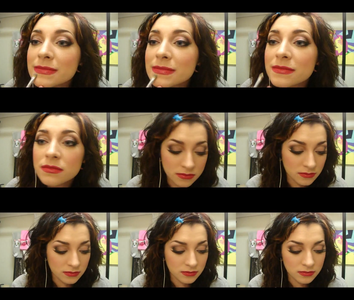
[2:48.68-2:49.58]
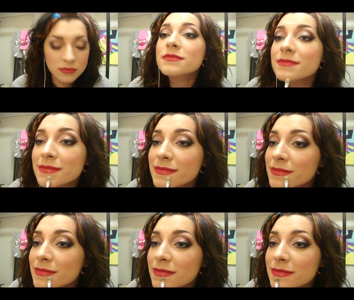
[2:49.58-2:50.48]

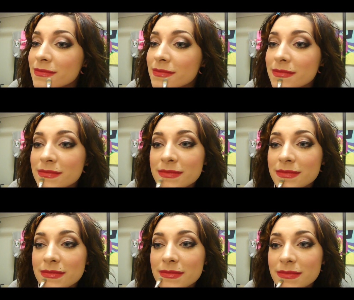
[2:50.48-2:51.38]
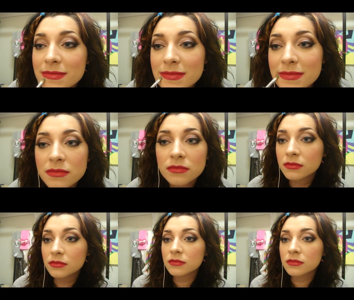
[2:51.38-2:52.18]
Nothing is said.